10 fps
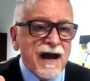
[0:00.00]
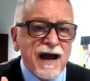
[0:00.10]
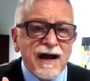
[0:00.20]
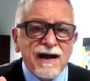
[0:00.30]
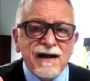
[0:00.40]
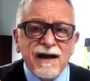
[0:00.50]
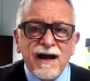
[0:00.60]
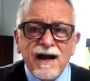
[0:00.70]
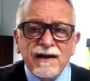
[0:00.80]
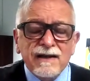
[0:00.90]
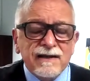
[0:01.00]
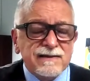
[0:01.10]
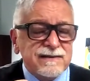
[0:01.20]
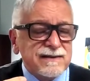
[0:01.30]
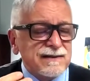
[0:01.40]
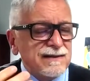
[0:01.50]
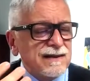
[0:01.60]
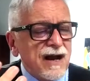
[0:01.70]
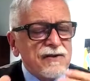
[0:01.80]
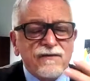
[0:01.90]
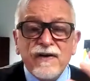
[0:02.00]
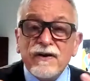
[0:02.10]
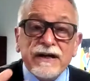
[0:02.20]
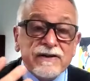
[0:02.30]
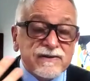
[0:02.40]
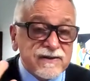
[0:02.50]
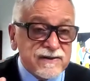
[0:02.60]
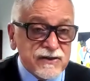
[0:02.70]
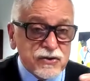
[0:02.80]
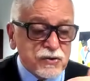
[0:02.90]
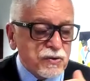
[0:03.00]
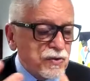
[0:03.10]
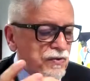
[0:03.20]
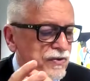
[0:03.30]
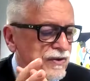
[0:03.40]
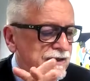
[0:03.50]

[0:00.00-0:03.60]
Are there variances on truth?